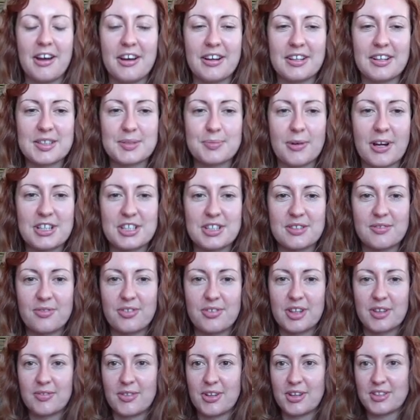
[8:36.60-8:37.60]
expression for
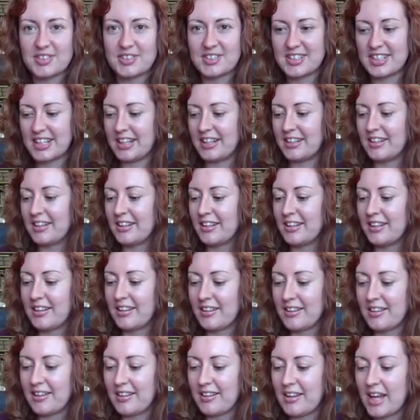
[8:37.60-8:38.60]
the velocity.
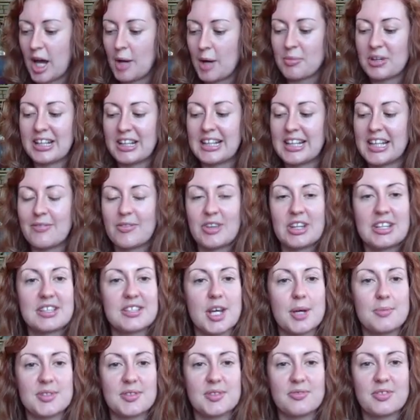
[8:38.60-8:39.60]
I'm going to leave it in
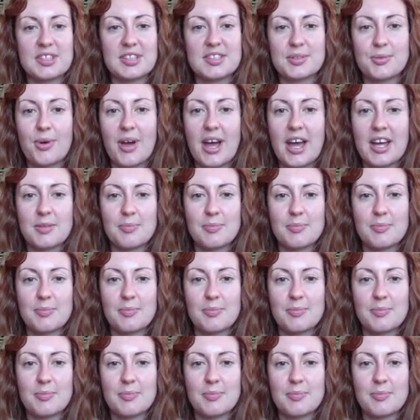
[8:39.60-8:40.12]
terms of v squared